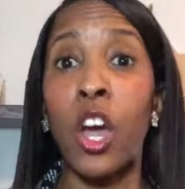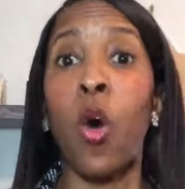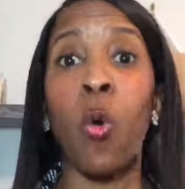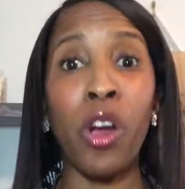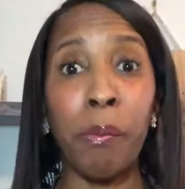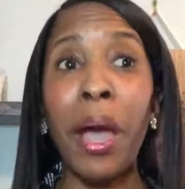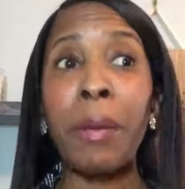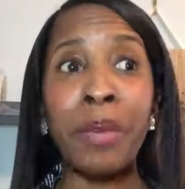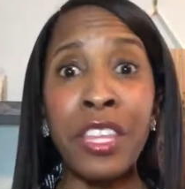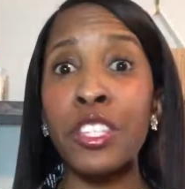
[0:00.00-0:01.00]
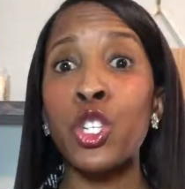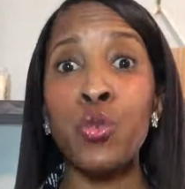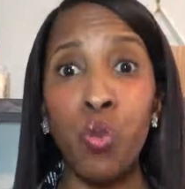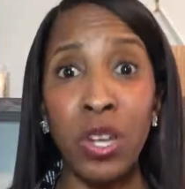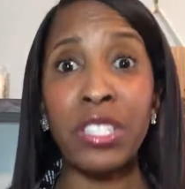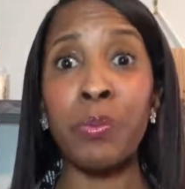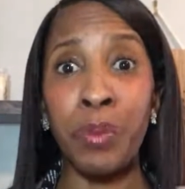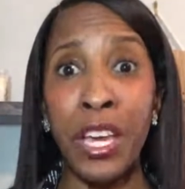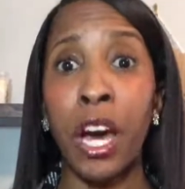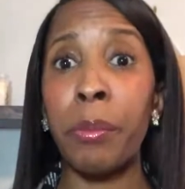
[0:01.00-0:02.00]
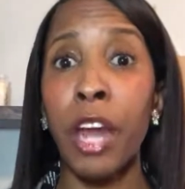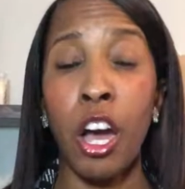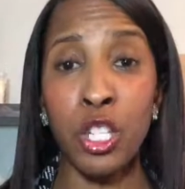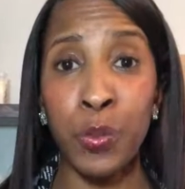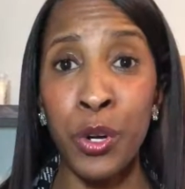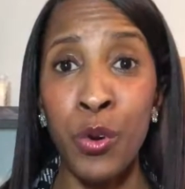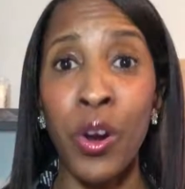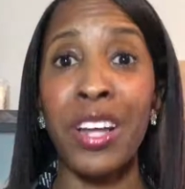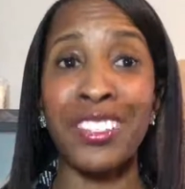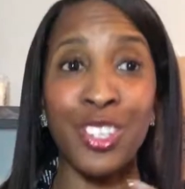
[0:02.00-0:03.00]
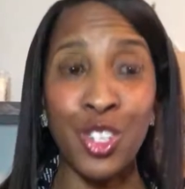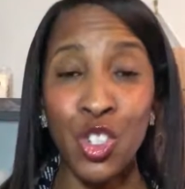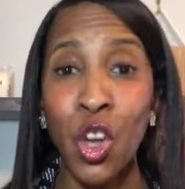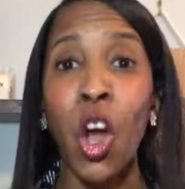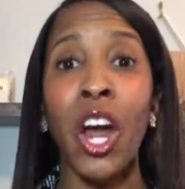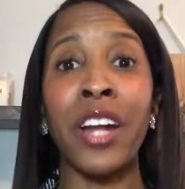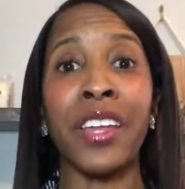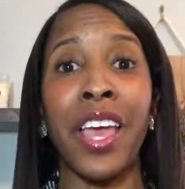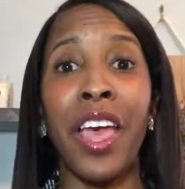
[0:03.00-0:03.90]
or it might be that you want to become an entrepreneur and start